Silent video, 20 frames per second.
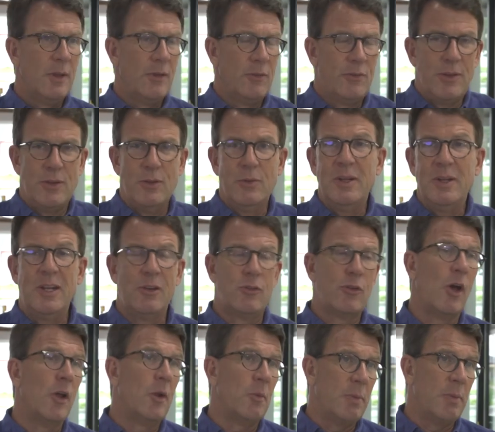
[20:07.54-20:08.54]
is that you need
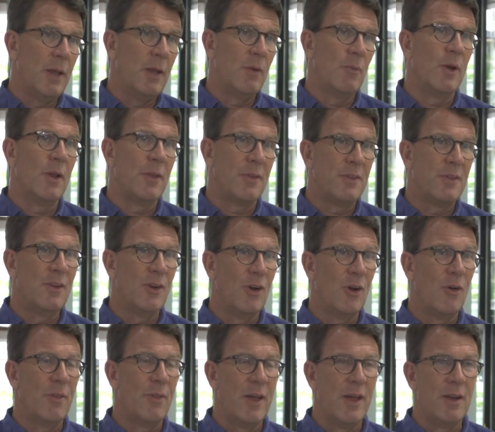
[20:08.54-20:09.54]
a ton of
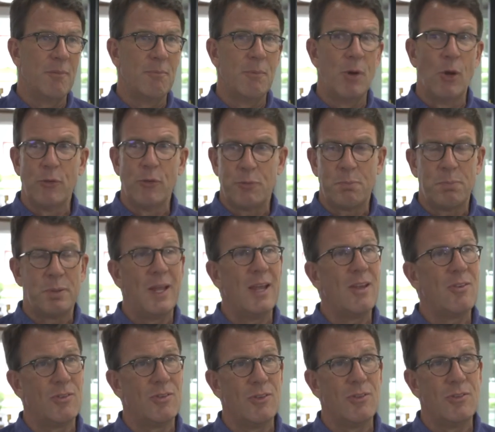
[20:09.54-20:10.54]
bandwidth, that most
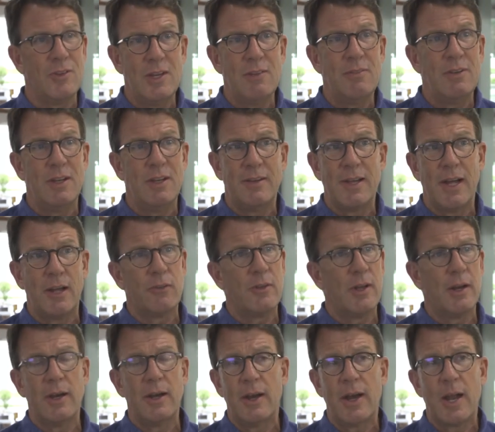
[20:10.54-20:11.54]
places, even in
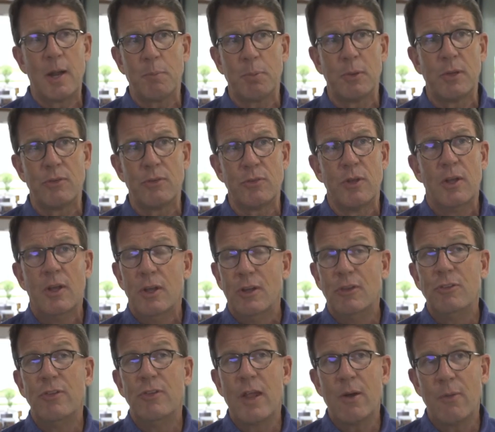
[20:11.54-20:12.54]
downtown Indianapolis,
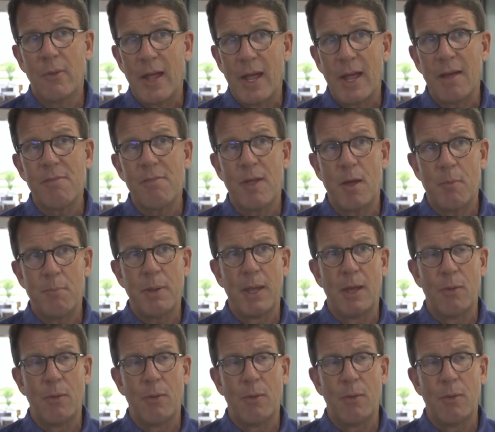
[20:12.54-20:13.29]
they don't have that